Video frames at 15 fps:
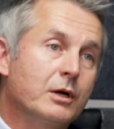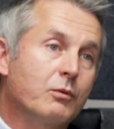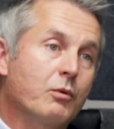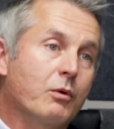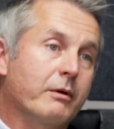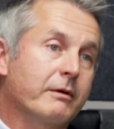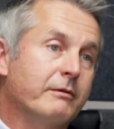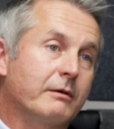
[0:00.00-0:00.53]

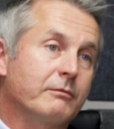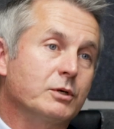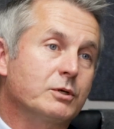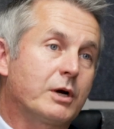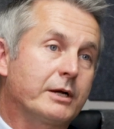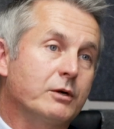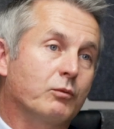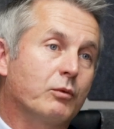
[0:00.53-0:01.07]
where we've ever
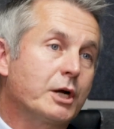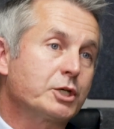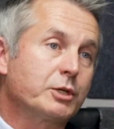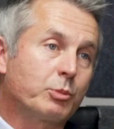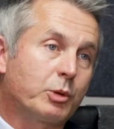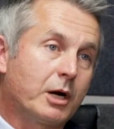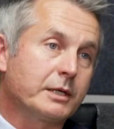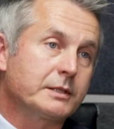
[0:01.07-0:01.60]
tried to rush a
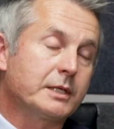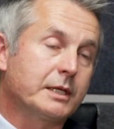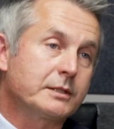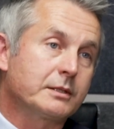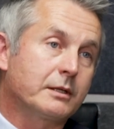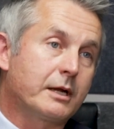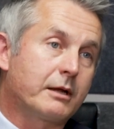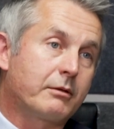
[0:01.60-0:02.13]

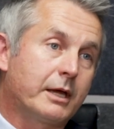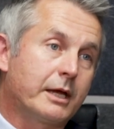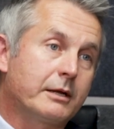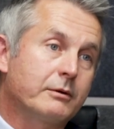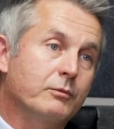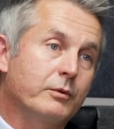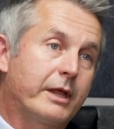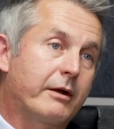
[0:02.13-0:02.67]
process like that
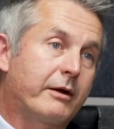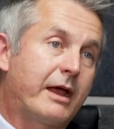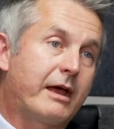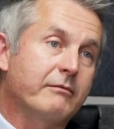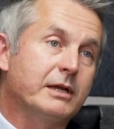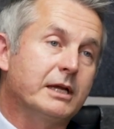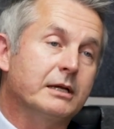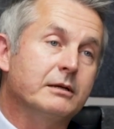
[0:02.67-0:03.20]
without
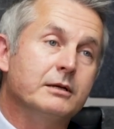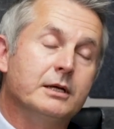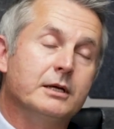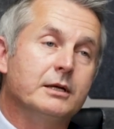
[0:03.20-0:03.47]
having